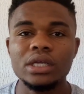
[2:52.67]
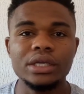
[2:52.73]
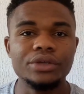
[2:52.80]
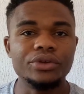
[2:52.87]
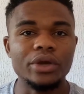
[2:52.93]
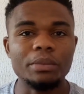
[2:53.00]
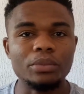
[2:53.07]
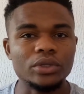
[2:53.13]

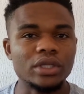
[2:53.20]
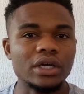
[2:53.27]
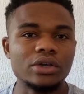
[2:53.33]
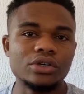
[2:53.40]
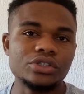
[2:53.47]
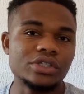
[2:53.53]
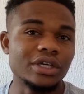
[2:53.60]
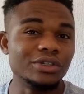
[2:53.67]
you're in Port
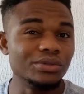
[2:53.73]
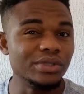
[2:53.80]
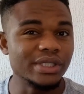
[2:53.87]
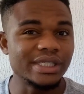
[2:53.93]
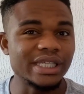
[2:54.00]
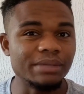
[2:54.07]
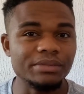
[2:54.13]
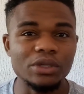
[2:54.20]
Harcourt, you can do the
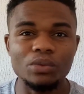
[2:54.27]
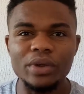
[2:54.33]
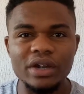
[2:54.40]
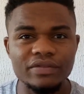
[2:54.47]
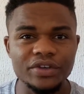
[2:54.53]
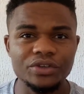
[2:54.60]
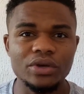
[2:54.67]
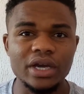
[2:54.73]
same thing.
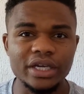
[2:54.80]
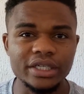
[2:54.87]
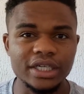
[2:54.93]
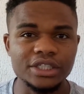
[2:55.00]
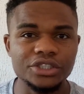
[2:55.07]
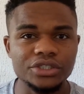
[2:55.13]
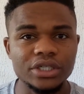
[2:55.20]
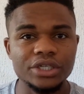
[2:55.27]
Wherever you are in
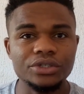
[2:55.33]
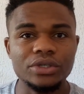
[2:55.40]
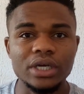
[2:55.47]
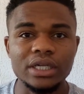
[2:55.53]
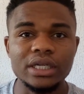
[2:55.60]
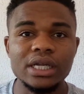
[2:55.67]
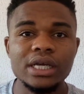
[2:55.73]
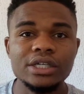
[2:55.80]
Nigeria, you can
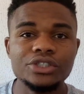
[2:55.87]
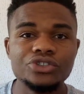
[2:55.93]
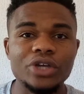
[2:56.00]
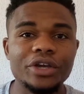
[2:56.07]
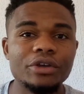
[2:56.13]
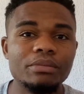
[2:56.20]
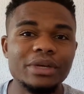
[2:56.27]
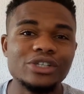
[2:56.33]
try
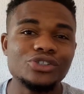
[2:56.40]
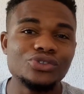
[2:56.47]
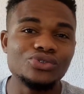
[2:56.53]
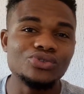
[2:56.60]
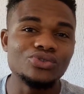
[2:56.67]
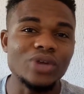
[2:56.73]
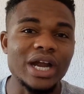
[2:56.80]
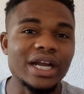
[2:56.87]
your best to
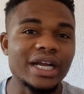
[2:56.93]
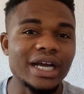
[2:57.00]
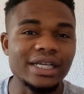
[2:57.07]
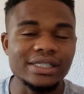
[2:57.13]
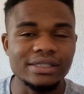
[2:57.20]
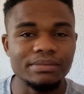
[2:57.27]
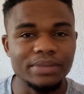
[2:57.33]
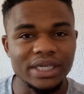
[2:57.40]
rank as
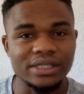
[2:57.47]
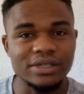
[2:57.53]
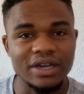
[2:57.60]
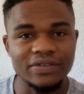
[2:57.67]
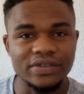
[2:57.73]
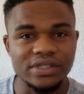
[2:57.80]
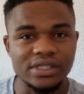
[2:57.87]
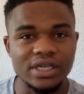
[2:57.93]
the best
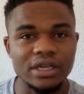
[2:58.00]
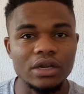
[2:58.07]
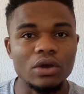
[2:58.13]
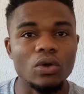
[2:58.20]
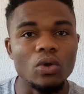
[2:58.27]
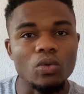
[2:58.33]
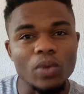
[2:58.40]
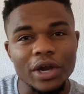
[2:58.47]
graphic designer
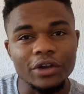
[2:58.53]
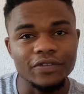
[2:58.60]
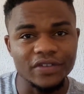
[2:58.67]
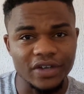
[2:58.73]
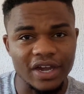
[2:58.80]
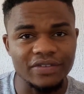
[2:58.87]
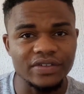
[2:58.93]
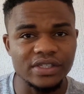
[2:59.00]
or one of the
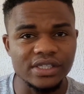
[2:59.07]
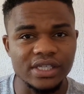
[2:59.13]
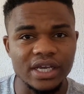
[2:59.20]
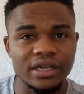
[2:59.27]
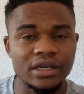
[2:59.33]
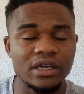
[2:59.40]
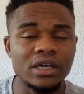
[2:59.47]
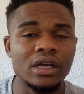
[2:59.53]
graphic
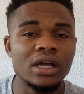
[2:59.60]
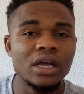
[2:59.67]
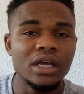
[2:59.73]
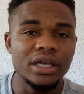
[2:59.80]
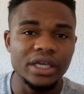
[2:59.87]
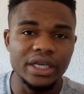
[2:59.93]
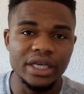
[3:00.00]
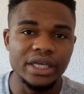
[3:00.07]
designers
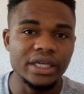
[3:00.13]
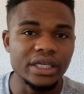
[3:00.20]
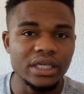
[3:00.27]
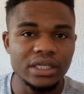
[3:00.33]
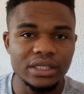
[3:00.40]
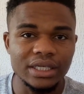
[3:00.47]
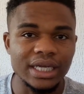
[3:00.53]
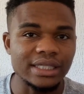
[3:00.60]
in
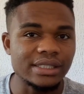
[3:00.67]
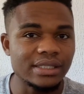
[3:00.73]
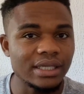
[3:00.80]
that